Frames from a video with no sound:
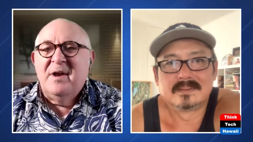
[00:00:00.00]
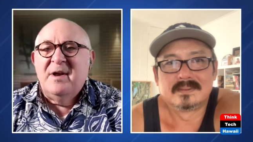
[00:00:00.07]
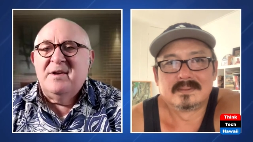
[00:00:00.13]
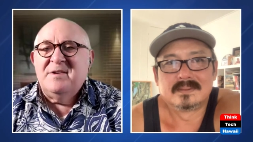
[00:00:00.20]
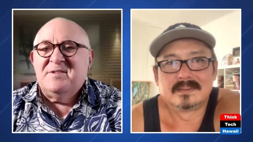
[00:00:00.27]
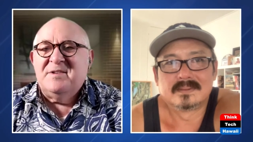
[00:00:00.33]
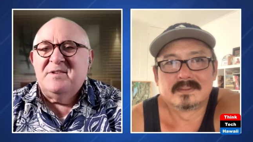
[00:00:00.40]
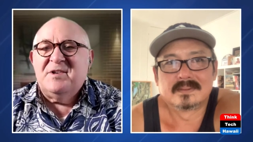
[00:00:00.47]

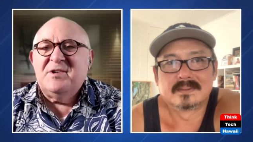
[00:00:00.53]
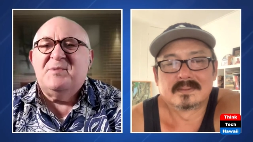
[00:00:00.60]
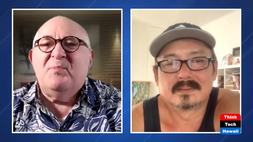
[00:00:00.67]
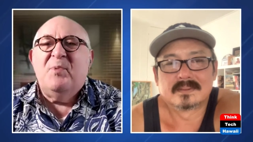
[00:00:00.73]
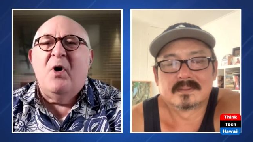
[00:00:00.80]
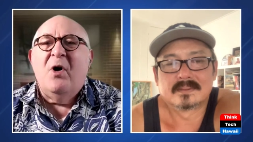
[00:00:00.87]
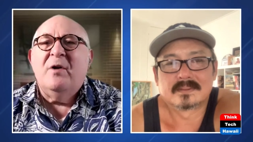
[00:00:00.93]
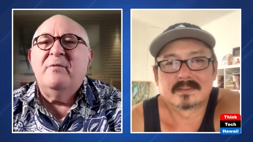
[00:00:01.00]
Speaker 1: Is, is, this
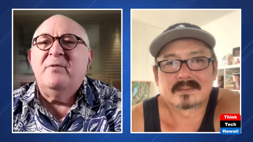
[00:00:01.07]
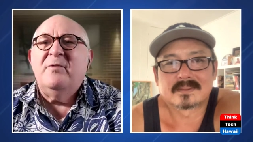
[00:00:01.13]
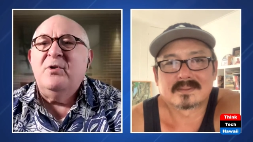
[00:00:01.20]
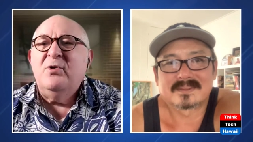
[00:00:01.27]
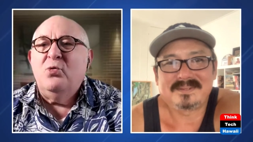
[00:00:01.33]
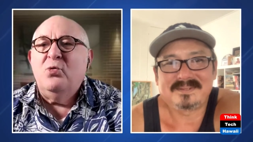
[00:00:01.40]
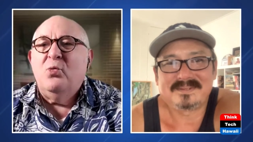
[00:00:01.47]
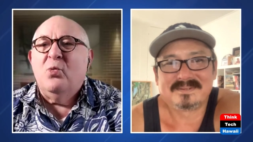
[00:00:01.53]
part of the
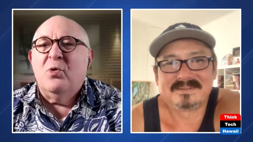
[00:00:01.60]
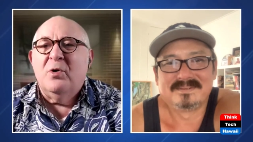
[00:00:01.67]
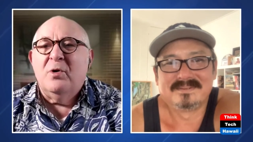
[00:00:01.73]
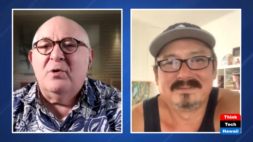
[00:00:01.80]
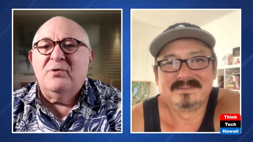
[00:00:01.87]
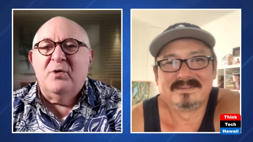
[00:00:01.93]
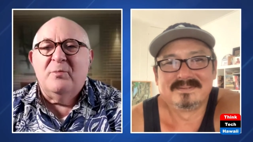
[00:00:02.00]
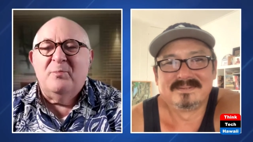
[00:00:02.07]
new
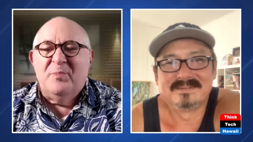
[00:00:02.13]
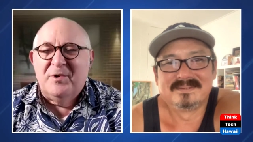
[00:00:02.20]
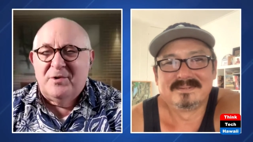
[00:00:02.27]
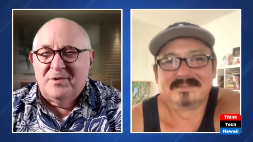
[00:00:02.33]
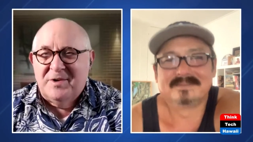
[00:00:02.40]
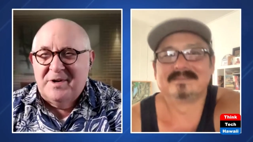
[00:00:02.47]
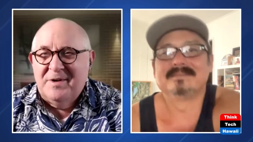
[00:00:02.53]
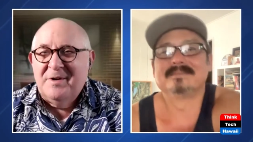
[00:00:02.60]
world you're
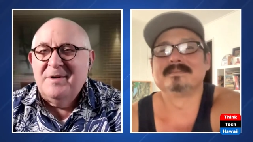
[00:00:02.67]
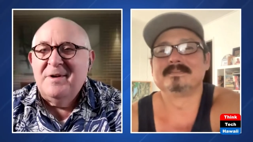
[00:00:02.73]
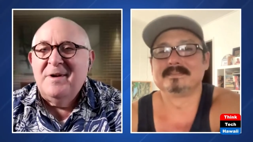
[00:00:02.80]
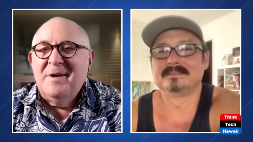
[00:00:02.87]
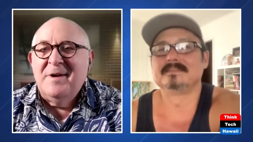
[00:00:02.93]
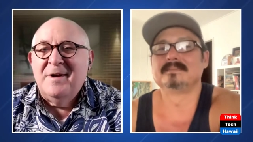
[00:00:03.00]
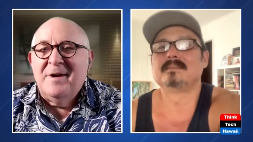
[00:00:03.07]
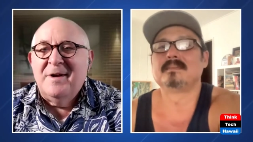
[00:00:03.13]
building?
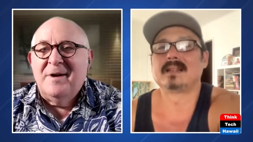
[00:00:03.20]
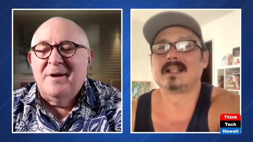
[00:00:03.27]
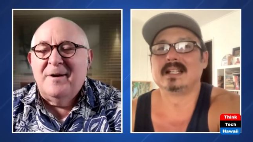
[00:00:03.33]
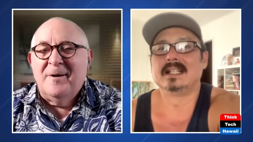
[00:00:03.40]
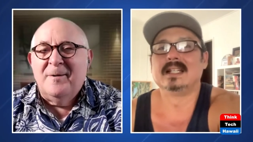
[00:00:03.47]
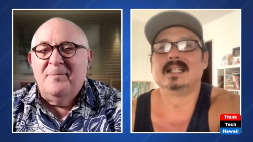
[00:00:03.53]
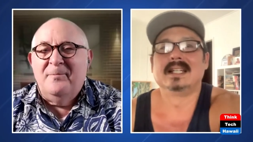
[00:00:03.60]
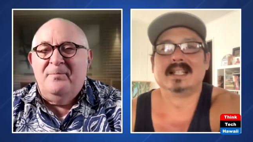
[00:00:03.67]
Um,